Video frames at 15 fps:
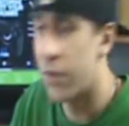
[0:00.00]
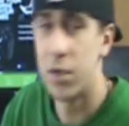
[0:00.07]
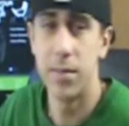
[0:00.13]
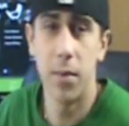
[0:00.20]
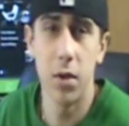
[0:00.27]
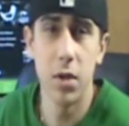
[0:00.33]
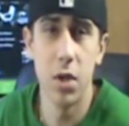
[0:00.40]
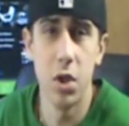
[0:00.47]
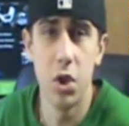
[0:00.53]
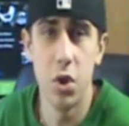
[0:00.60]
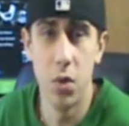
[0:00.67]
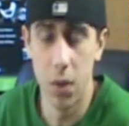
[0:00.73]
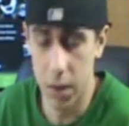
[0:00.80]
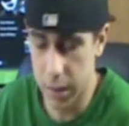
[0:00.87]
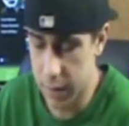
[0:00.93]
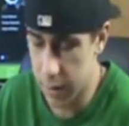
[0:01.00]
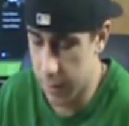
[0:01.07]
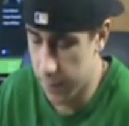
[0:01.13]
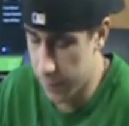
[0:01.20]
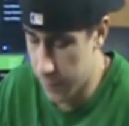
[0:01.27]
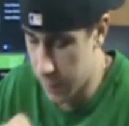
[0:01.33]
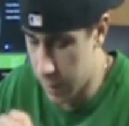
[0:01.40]
of first-person shooters,
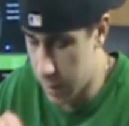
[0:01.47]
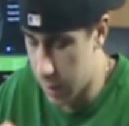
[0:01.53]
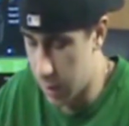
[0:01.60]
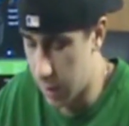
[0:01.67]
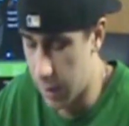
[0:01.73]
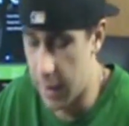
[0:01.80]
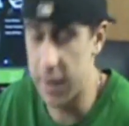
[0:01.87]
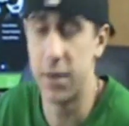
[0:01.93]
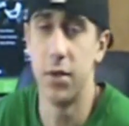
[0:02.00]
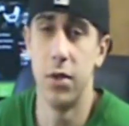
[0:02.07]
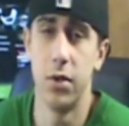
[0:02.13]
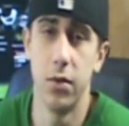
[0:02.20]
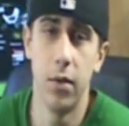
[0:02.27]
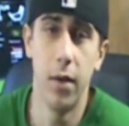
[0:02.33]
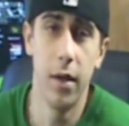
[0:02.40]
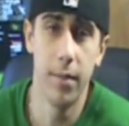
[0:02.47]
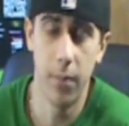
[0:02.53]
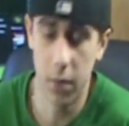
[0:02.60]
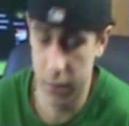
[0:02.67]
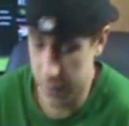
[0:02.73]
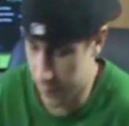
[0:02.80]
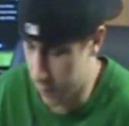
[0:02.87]
as usual.
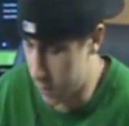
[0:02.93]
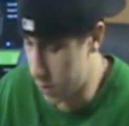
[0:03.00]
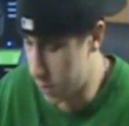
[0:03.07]
Most of